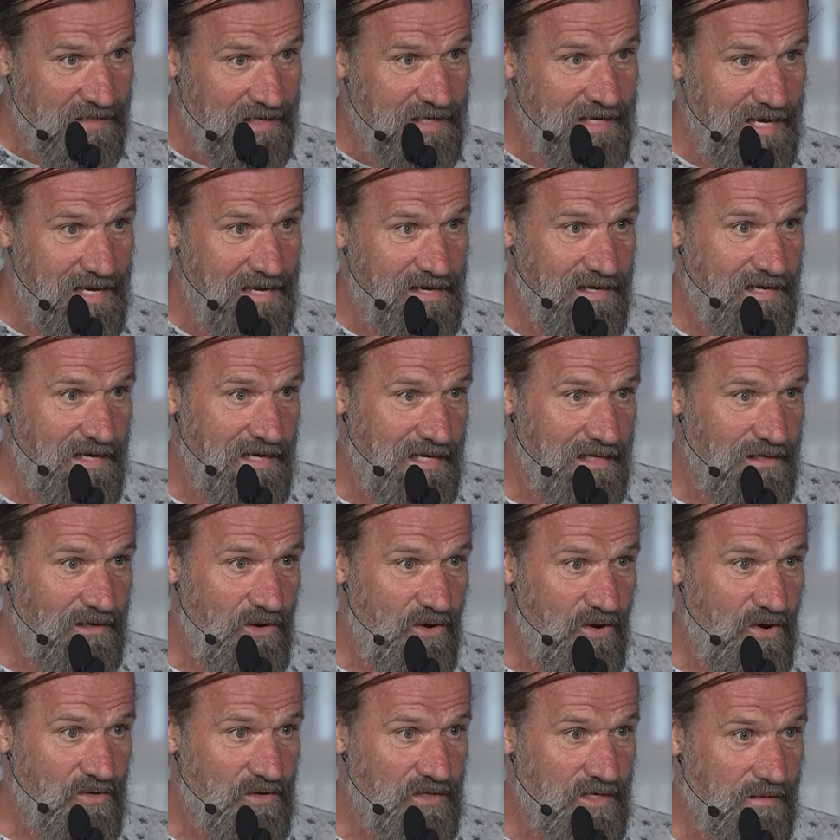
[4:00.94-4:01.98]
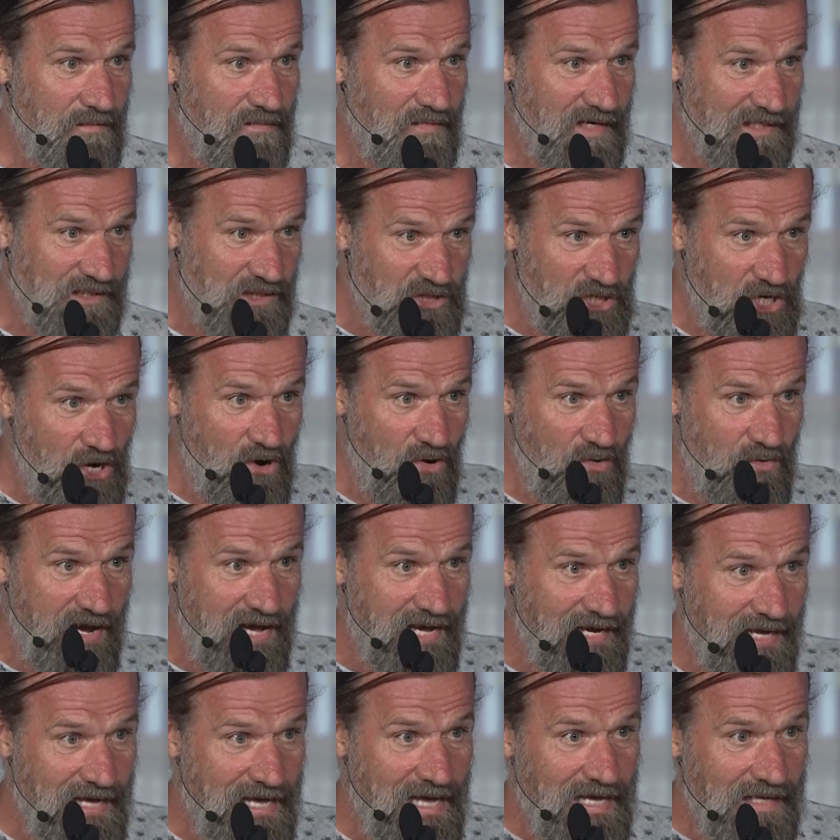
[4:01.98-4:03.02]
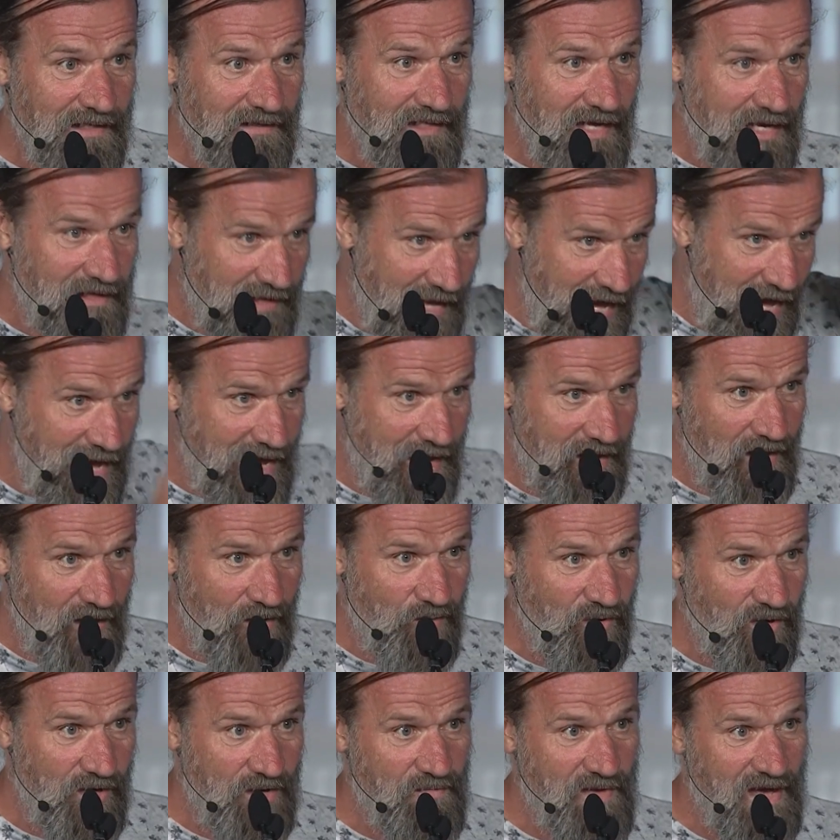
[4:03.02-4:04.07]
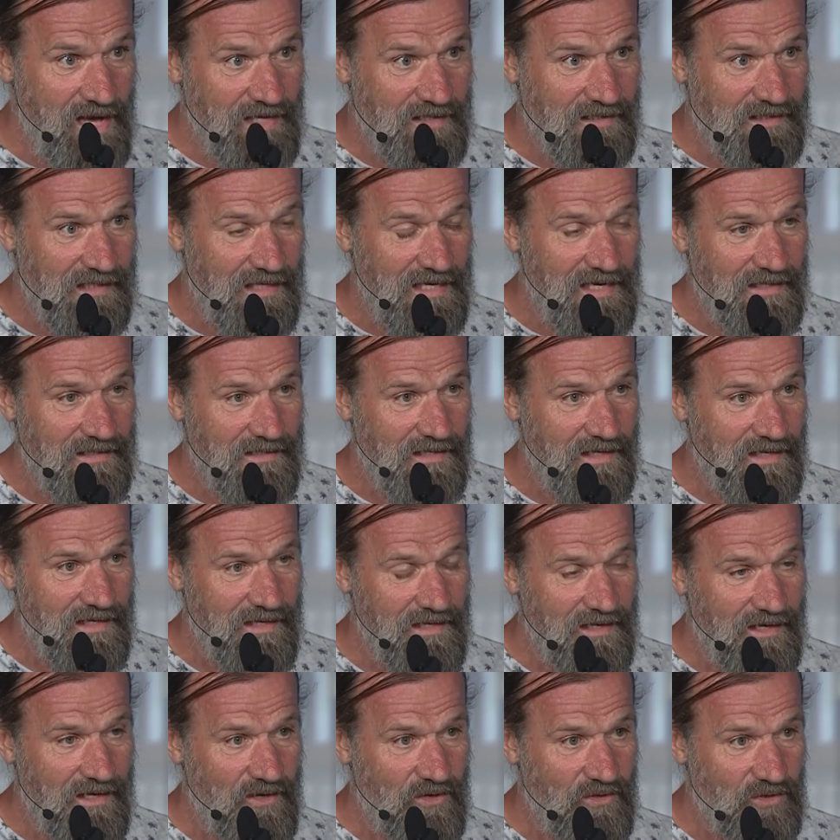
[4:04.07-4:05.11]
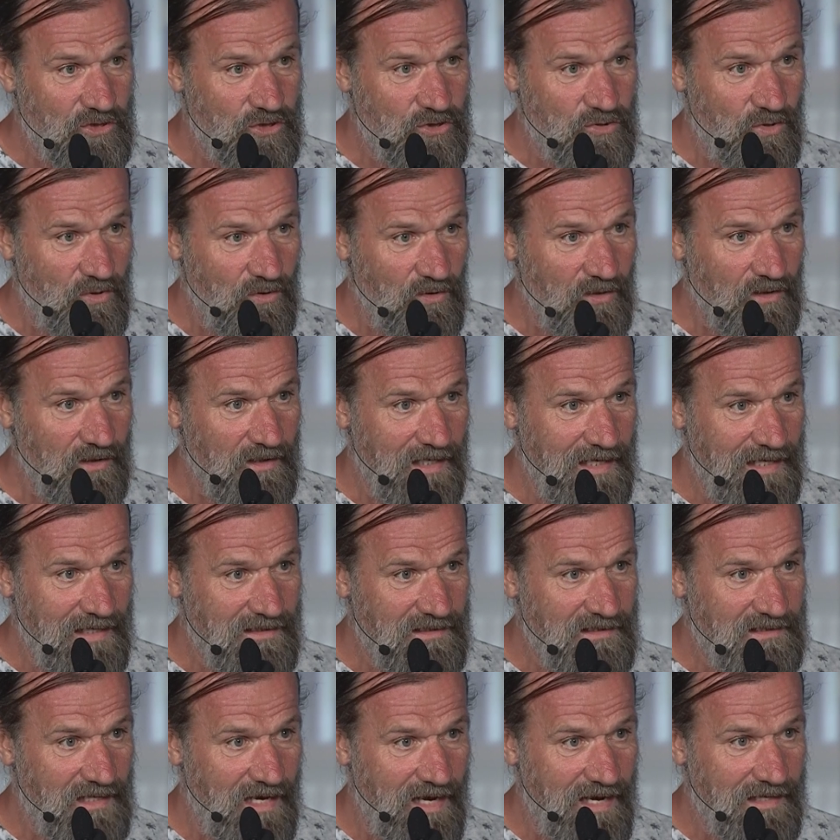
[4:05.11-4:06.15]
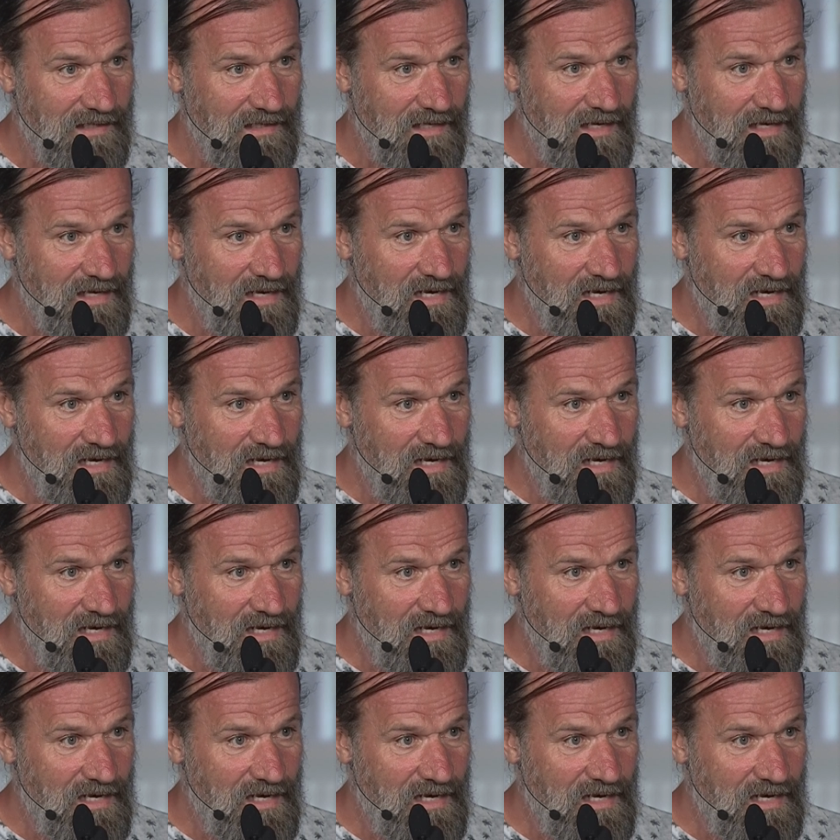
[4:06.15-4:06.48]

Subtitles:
yeah, alone, but showing that I remained in control inside,